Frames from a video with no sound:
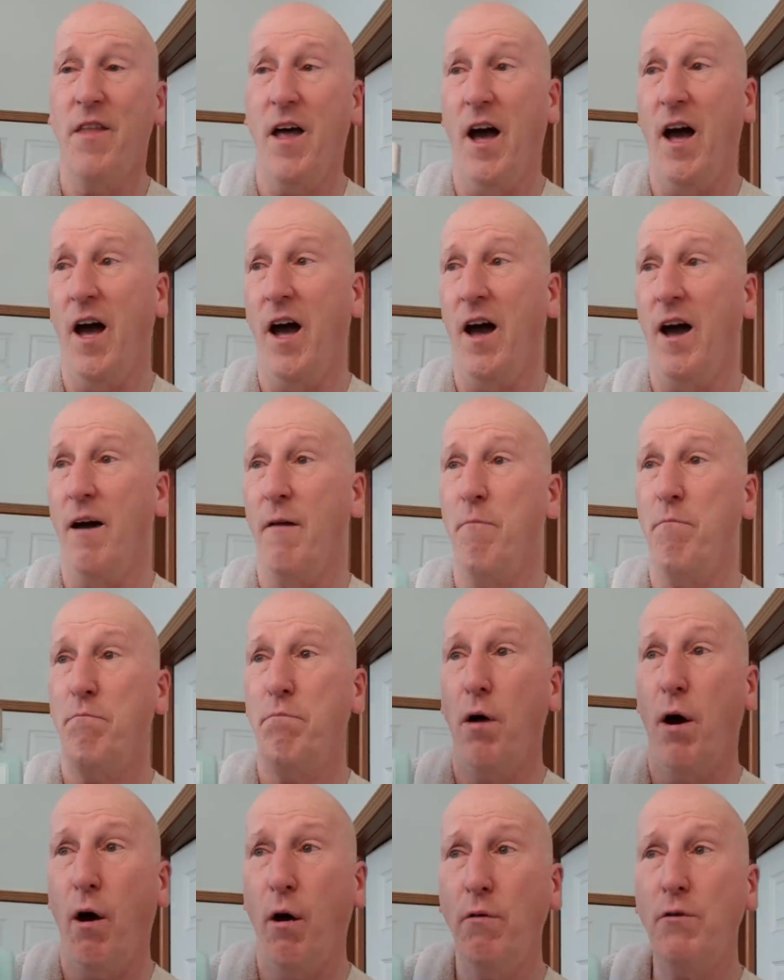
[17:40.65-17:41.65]
Uh,
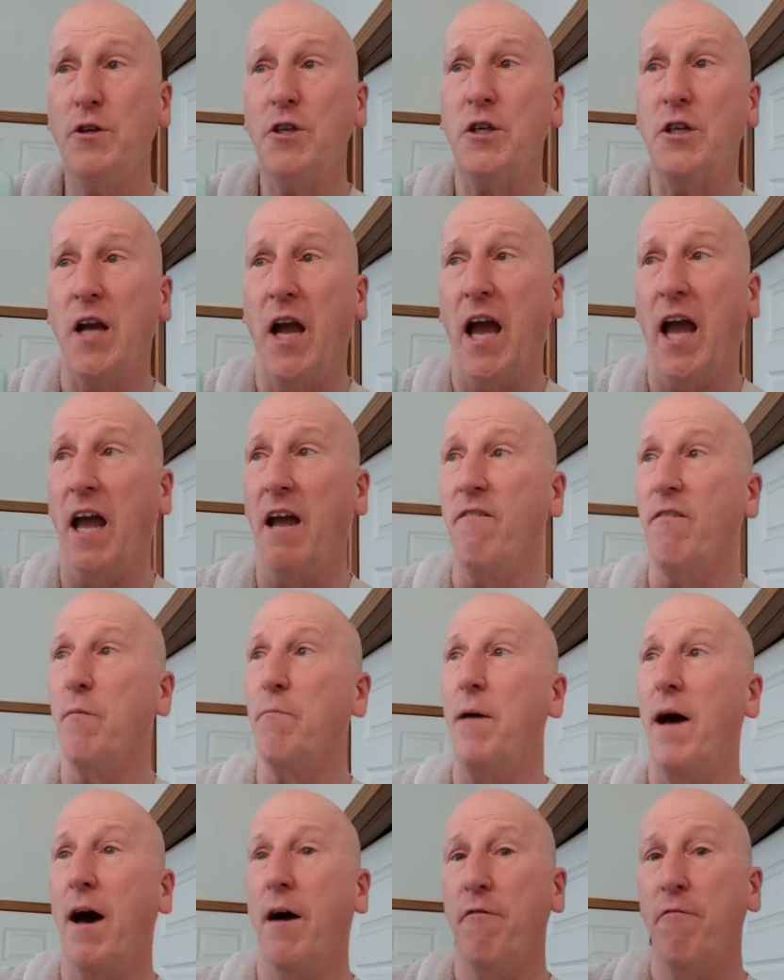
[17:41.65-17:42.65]
Post-shave,
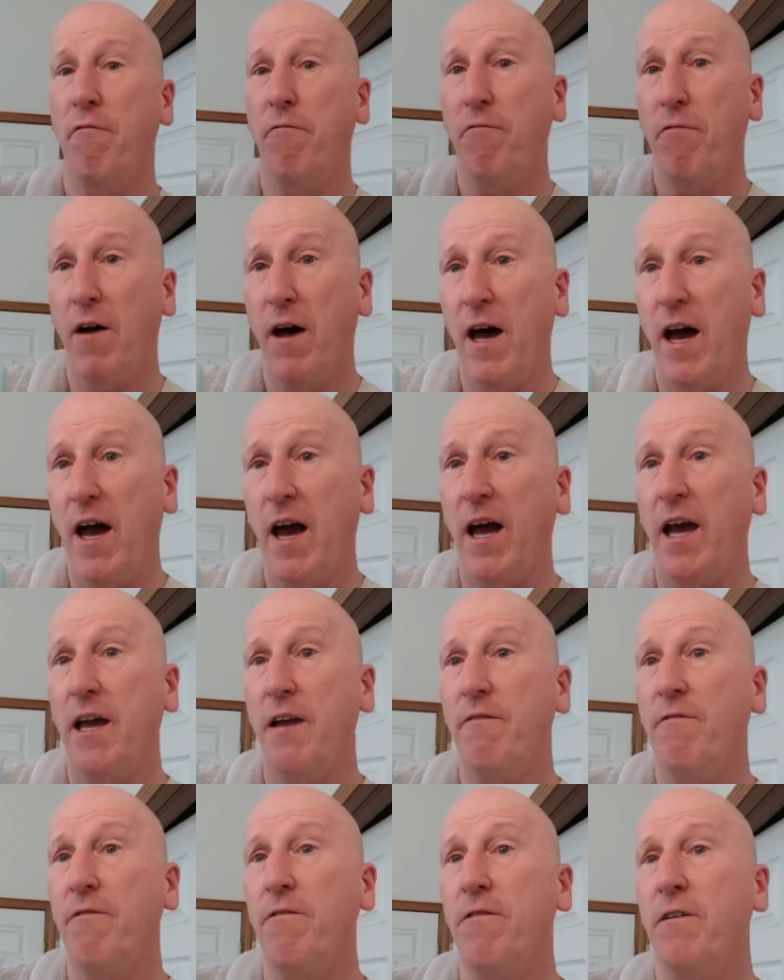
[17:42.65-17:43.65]
about
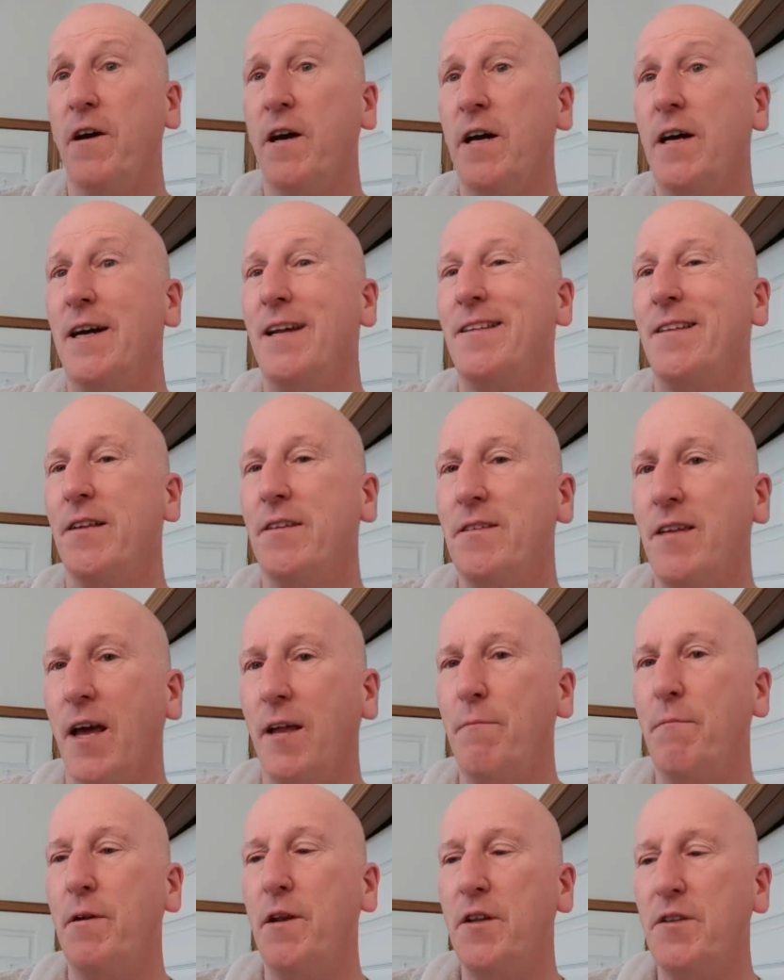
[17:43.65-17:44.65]
5 to
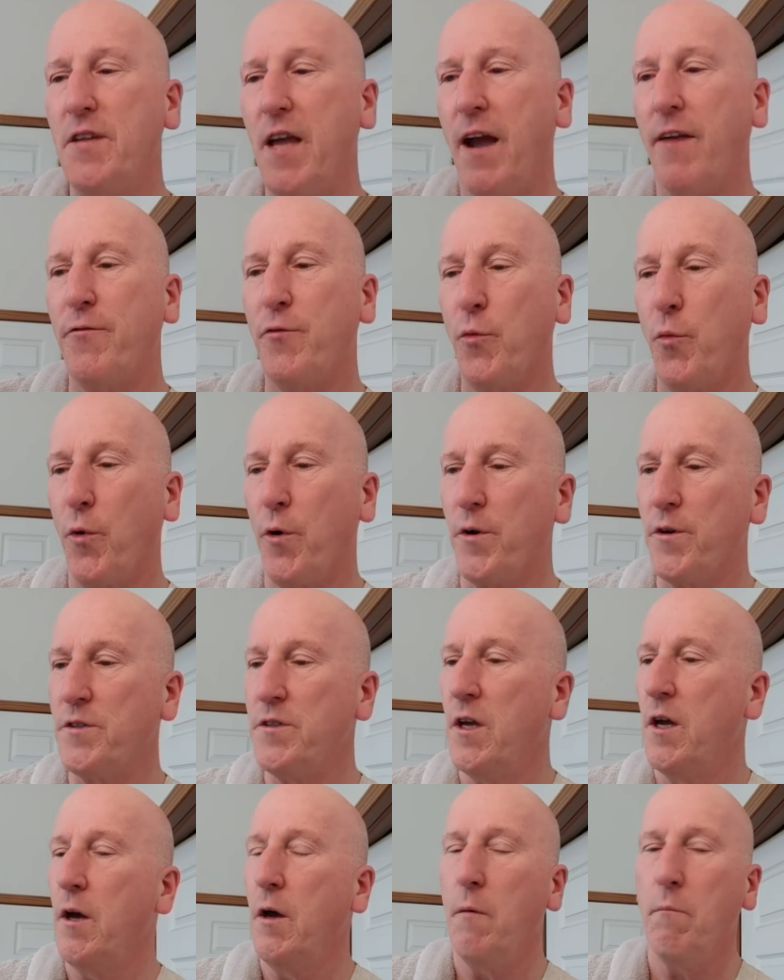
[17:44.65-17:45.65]
10 minutes
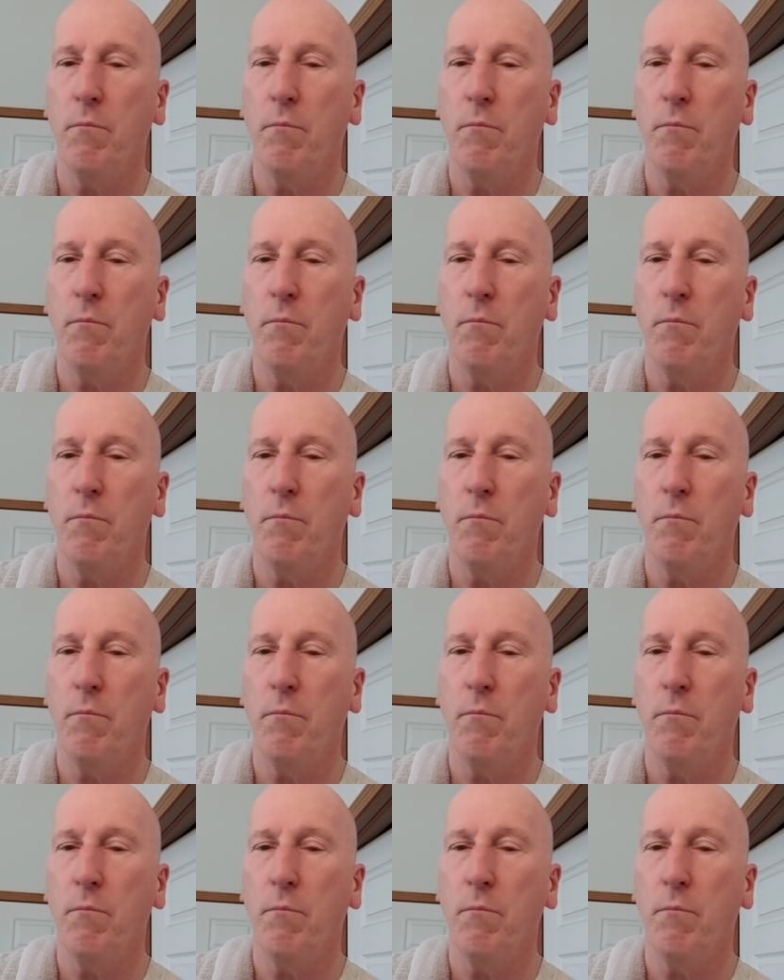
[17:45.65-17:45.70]
afterwards,